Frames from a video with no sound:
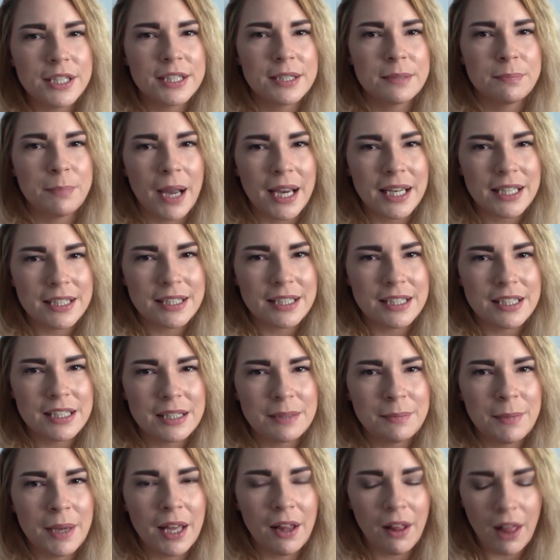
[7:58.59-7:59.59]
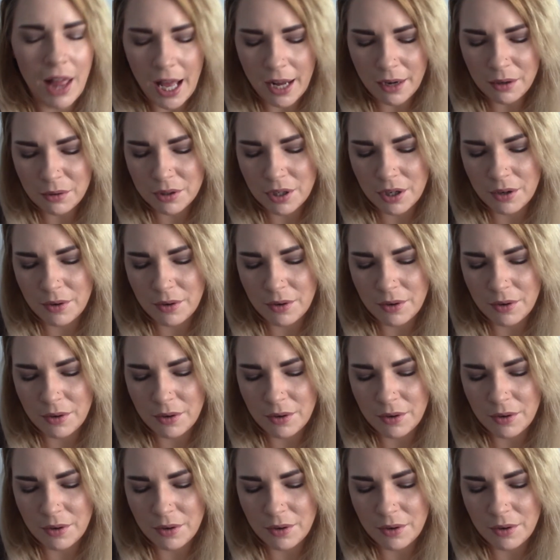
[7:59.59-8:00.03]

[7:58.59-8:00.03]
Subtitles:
spicy smell. I don't know.